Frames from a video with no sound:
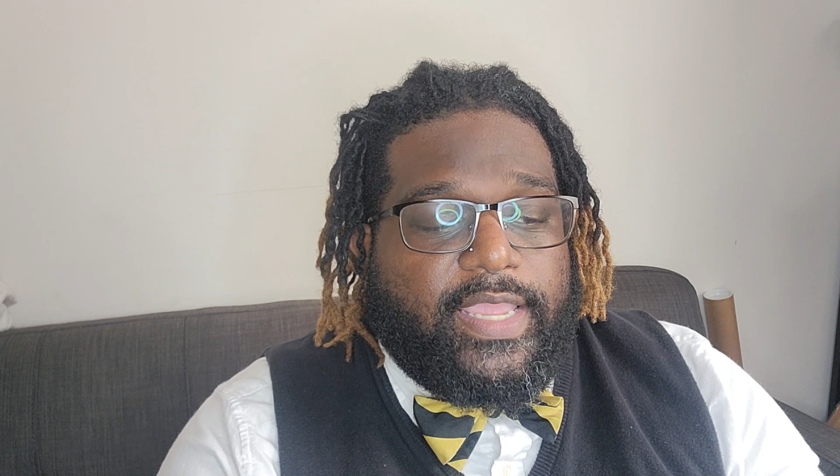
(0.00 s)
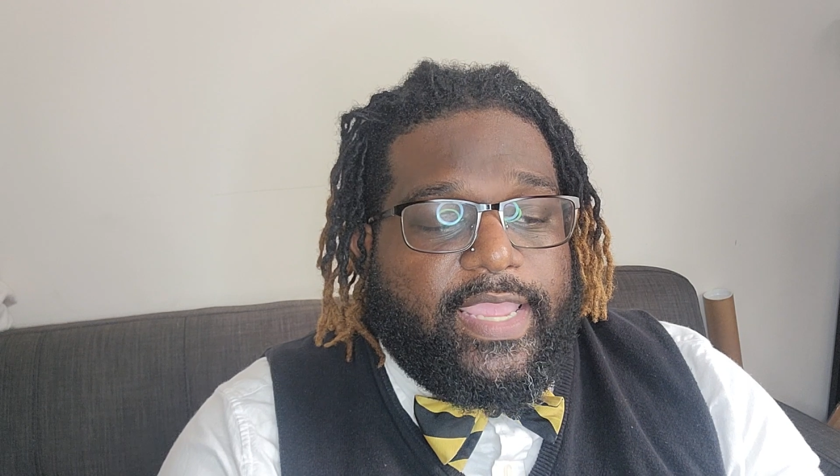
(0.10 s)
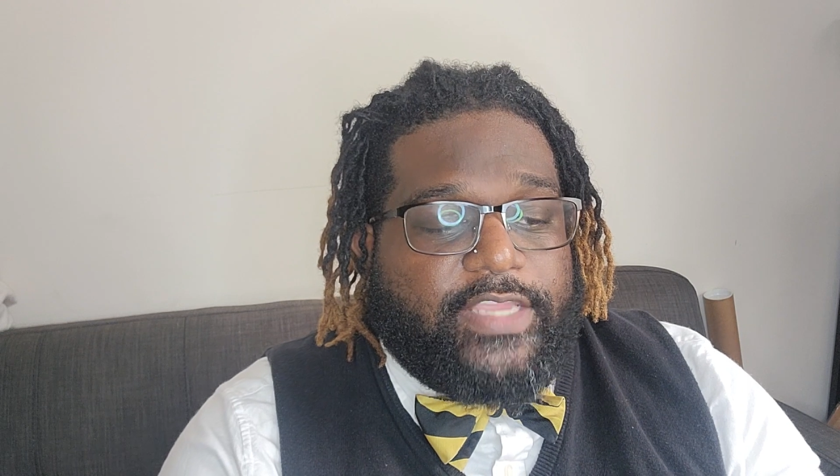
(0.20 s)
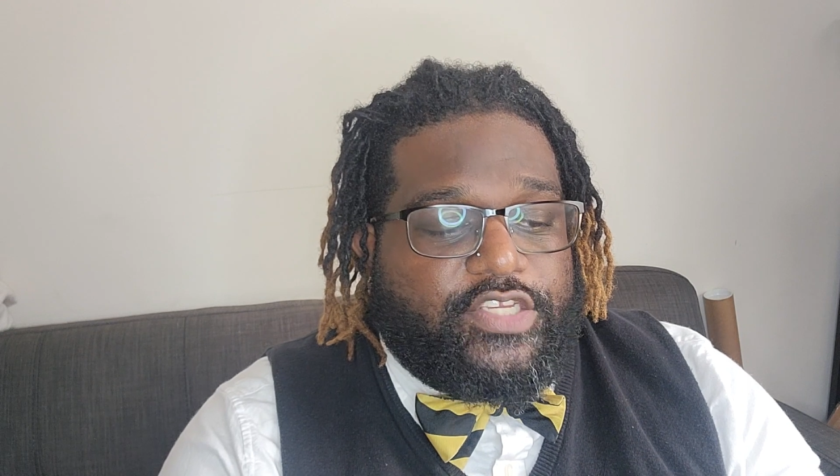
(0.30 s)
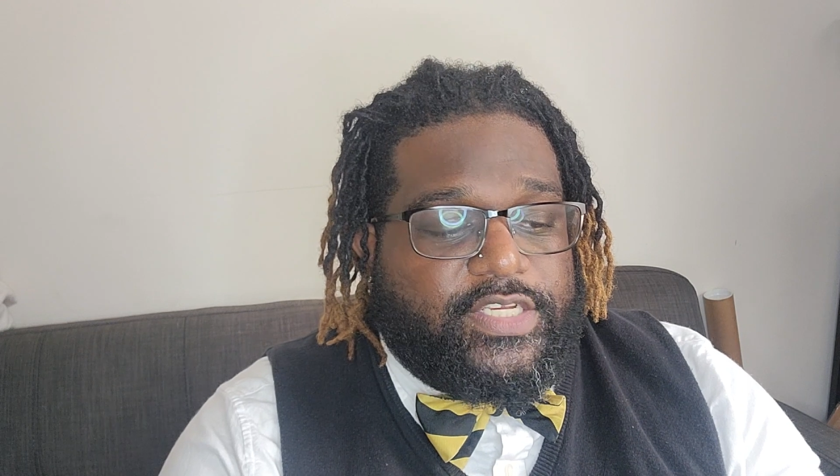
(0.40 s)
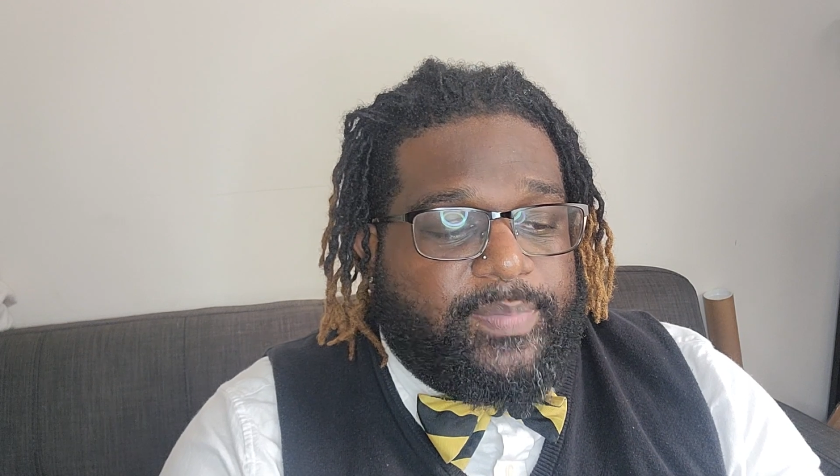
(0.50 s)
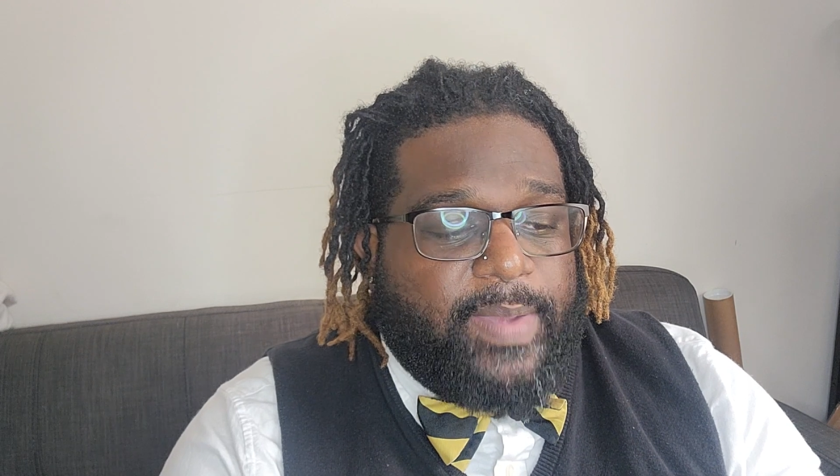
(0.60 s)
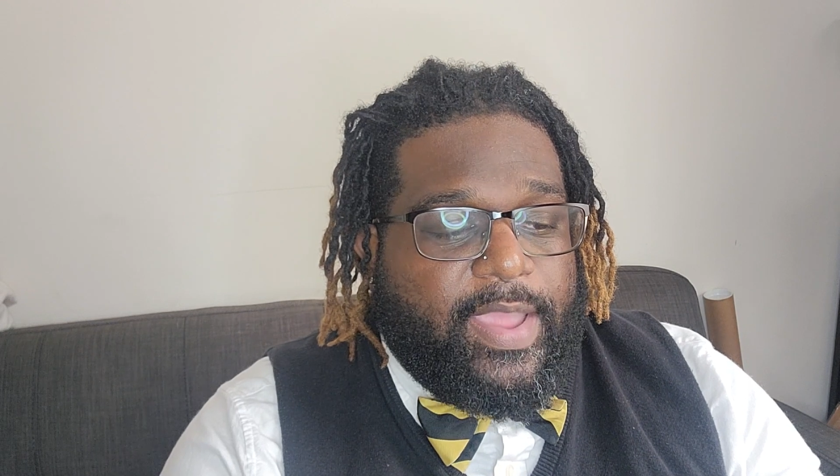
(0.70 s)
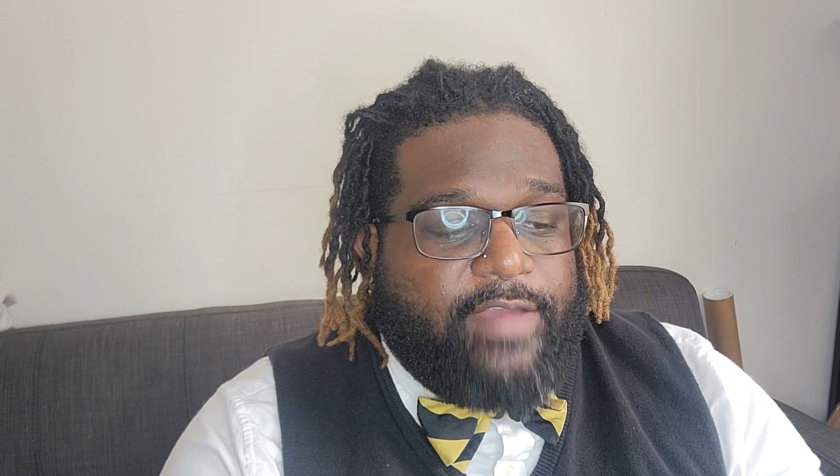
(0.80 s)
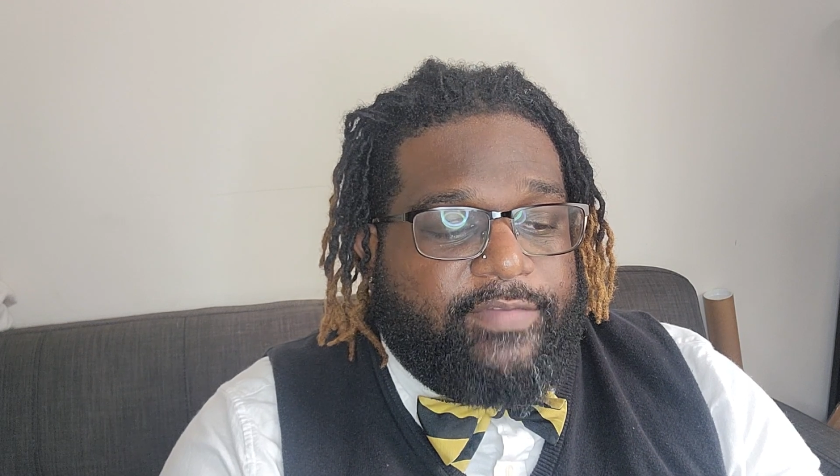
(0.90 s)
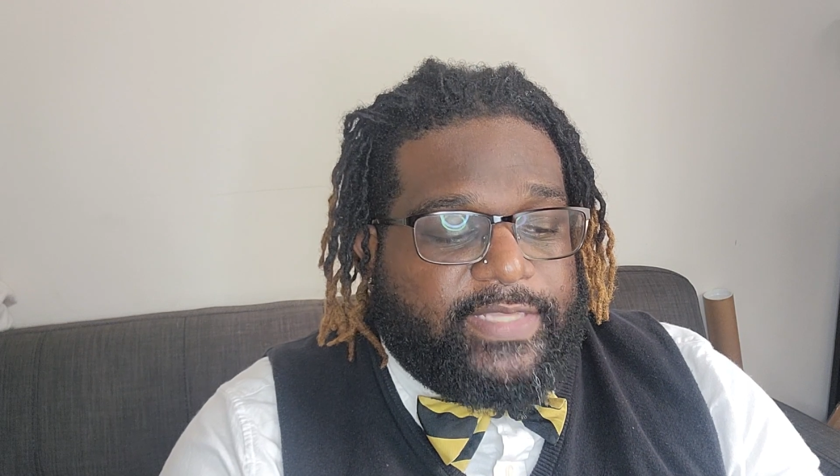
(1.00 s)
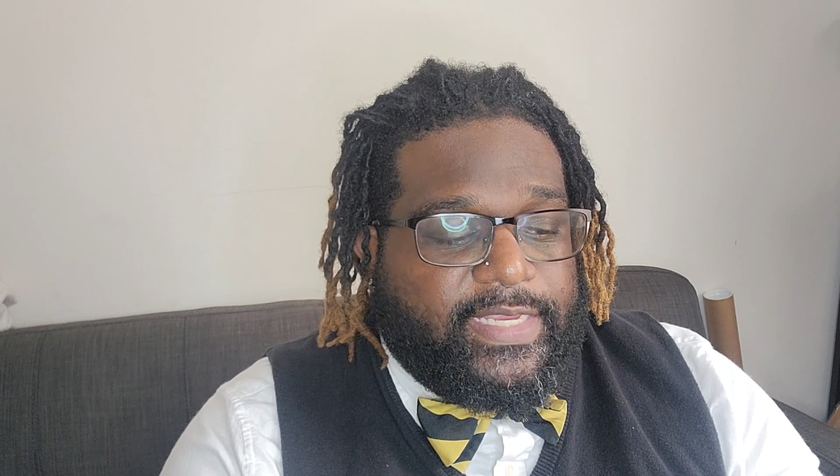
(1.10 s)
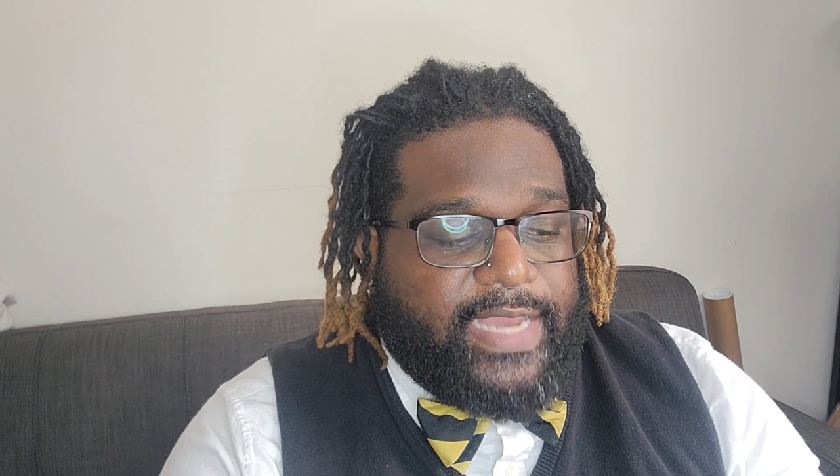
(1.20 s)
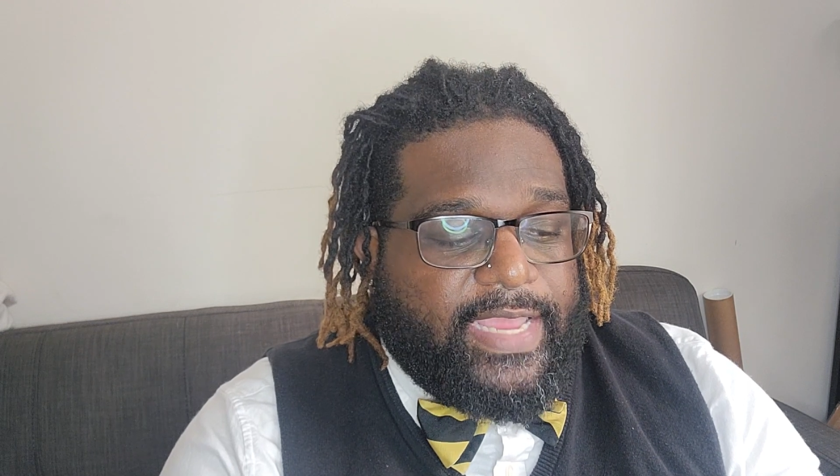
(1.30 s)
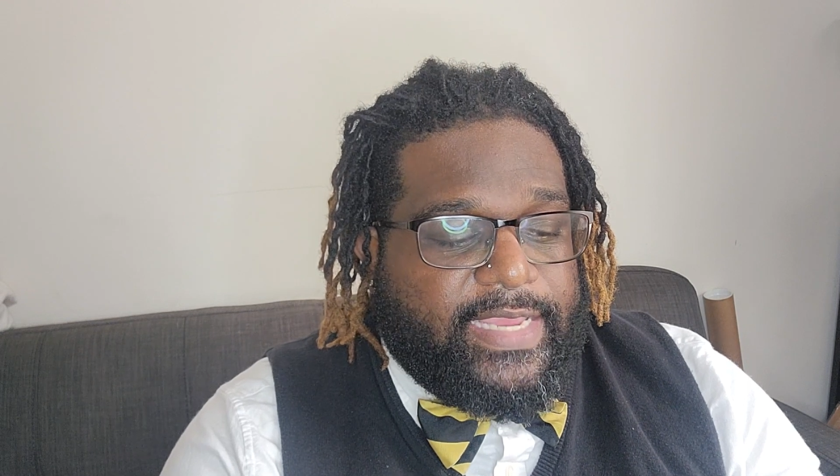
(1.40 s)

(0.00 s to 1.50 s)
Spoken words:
in just about everything that